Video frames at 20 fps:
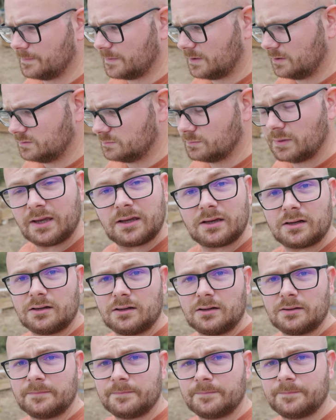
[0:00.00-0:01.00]
it's making
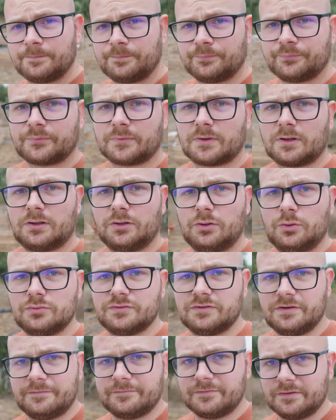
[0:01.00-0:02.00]
a
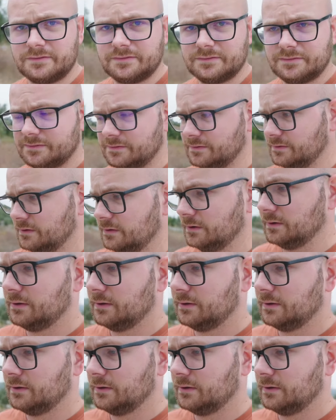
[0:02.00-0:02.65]
huge difference.